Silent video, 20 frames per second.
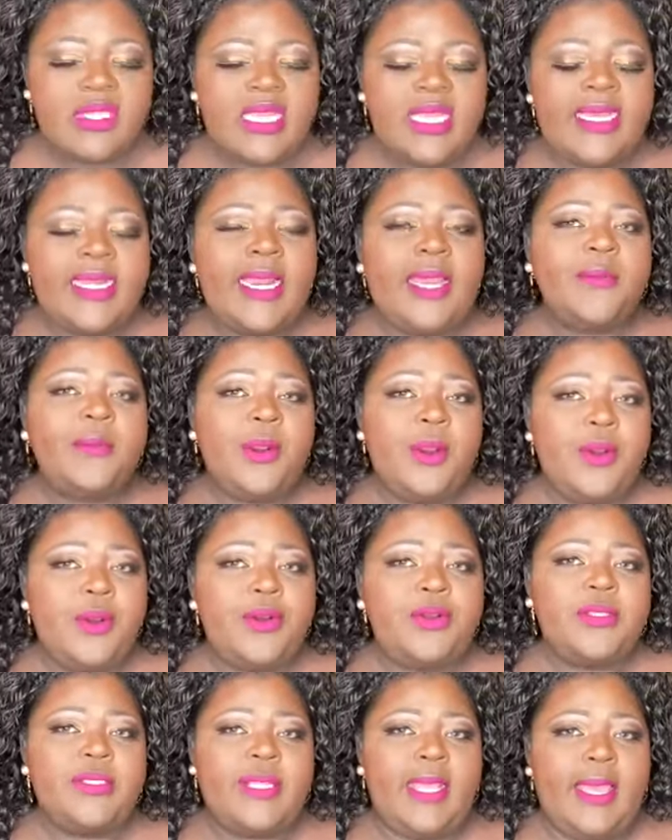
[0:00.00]
And I've
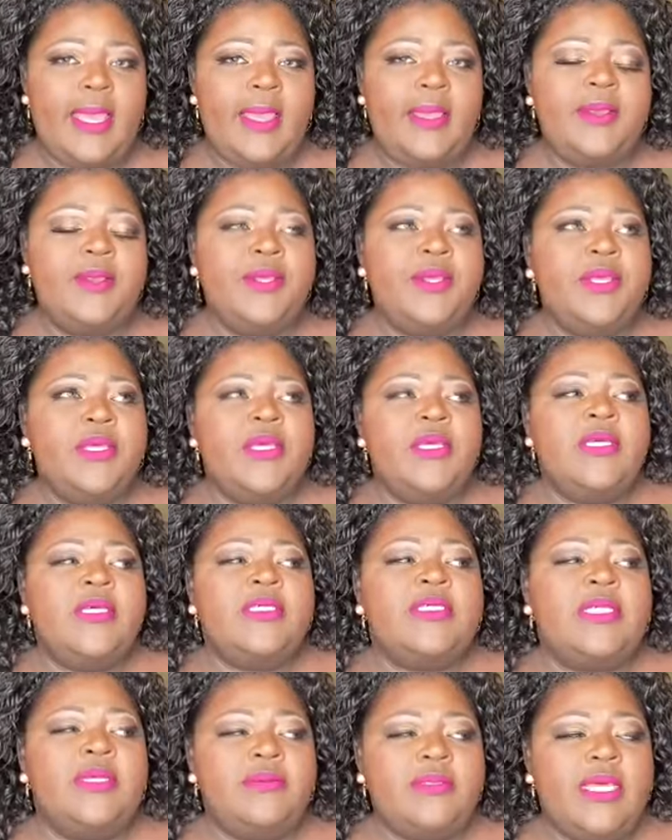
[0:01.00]
heard that
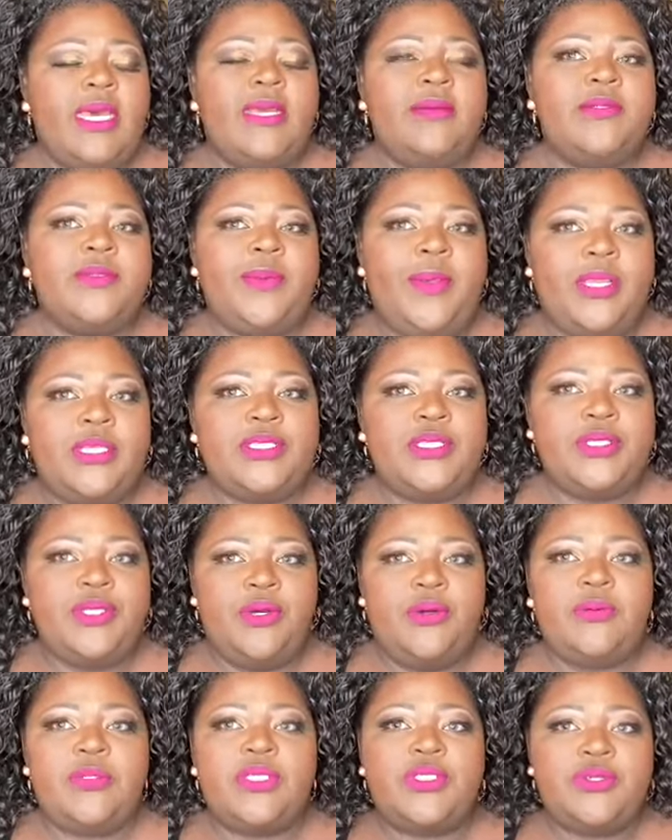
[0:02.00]
sometimes Fashion
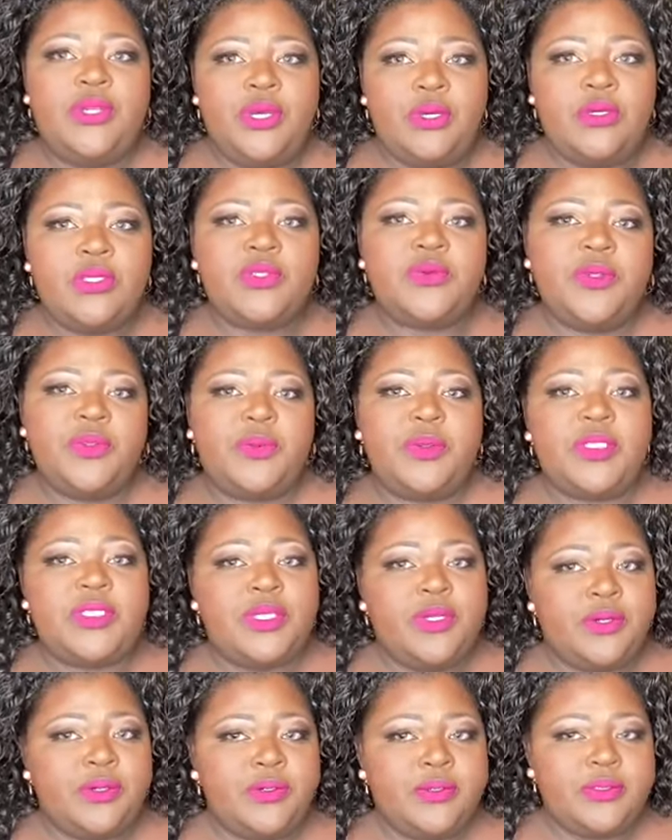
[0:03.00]
Nova struggles with
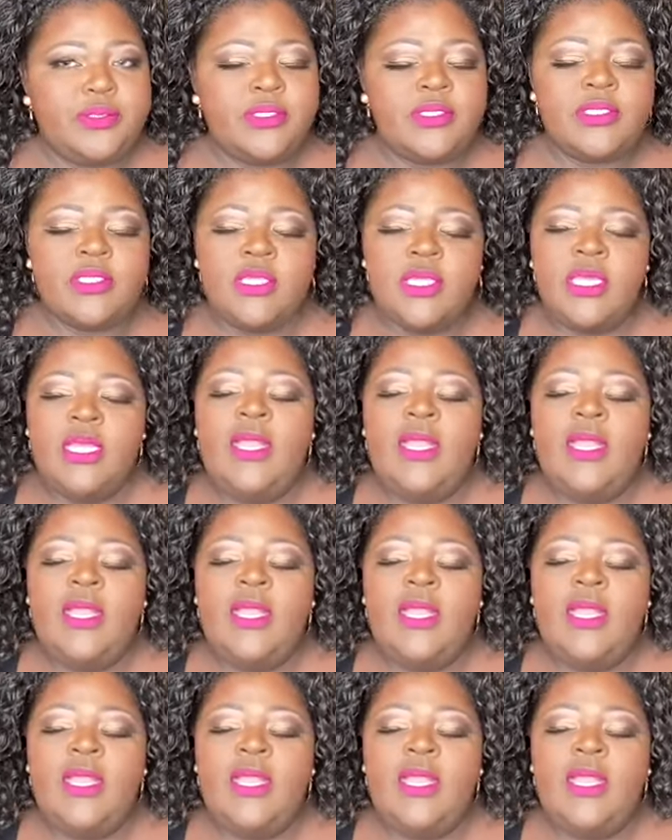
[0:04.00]
returns,